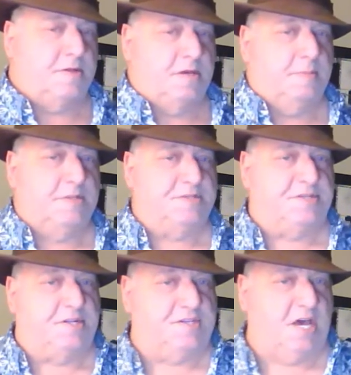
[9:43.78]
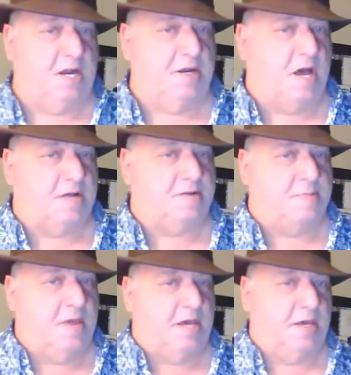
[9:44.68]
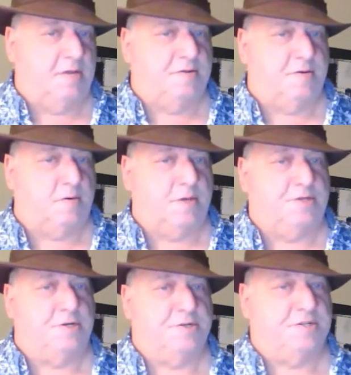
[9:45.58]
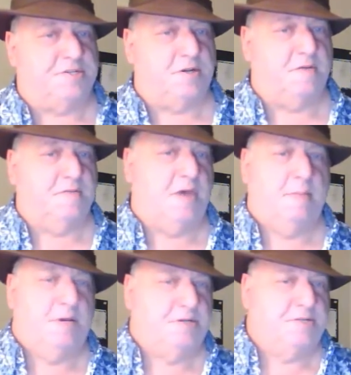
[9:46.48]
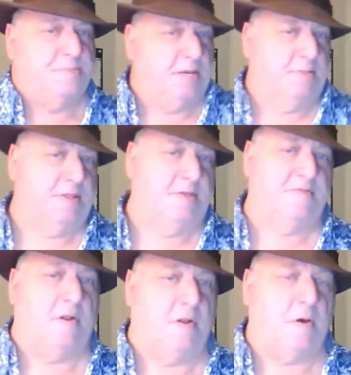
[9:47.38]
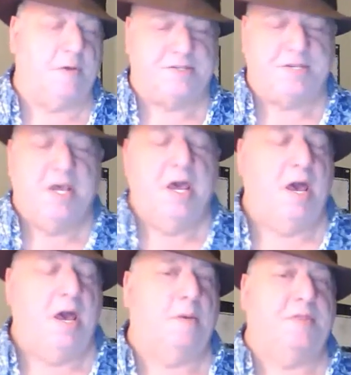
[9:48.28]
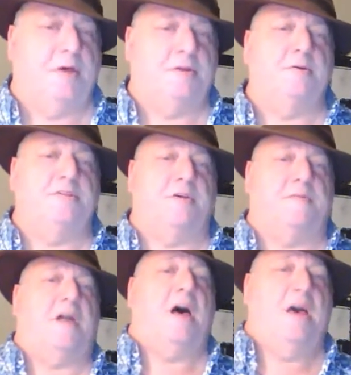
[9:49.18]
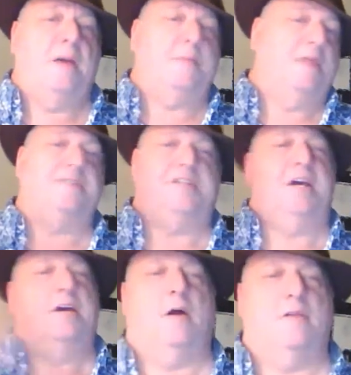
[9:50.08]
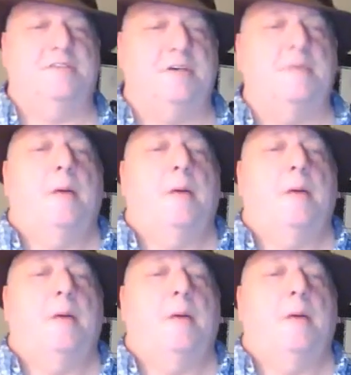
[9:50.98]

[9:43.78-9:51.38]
the demons decided not to make into creatures to serve them and just make them in these little locusts. And what they'll do is they'll fly up and they'll sting and all this